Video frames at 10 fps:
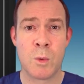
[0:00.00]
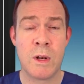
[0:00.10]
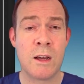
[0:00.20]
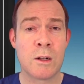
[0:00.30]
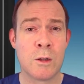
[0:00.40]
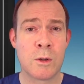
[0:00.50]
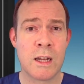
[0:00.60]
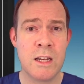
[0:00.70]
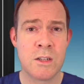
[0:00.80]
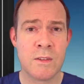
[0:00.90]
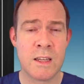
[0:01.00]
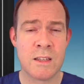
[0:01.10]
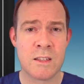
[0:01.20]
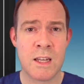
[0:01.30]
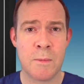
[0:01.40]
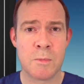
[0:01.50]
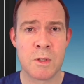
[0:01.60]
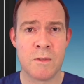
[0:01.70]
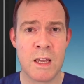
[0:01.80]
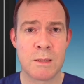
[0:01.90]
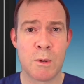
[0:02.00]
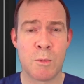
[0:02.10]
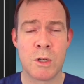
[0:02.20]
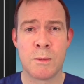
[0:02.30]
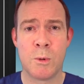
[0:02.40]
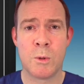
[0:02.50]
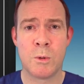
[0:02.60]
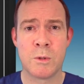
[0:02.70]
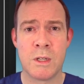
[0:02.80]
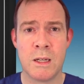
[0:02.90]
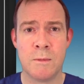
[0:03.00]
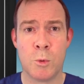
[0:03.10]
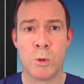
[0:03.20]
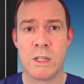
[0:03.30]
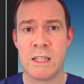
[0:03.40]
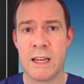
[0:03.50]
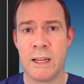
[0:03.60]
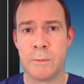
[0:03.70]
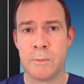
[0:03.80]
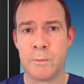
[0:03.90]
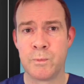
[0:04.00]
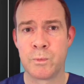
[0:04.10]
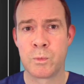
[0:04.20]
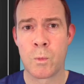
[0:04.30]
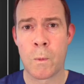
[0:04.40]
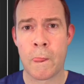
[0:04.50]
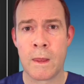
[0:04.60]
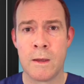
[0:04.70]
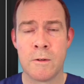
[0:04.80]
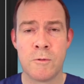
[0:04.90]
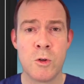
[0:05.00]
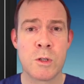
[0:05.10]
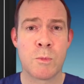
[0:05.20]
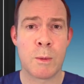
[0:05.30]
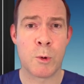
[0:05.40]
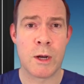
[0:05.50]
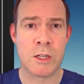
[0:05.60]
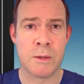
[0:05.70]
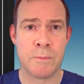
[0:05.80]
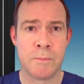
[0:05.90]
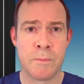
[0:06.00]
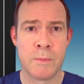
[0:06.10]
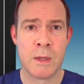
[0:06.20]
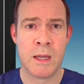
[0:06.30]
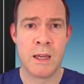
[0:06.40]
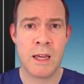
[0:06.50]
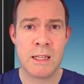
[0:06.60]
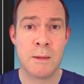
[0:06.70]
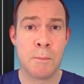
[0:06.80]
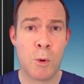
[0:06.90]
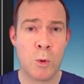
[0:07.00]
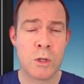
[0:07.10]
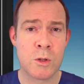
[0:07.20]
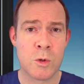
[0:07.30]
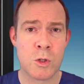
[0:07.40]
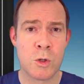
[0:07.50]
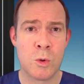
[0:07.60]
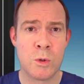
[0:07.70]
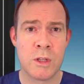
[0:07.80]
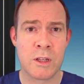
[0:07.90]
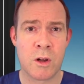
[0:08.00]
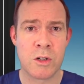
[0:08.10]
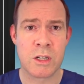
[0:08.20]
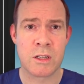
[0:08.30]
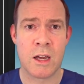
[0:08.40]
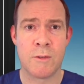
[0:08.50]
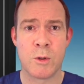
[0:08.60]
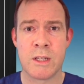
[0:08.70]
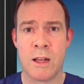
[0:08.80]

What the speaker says: We're now going to look at each of these steps of the expert principles in more detail. First, preparation. It's important to ensure that the conjunctiva is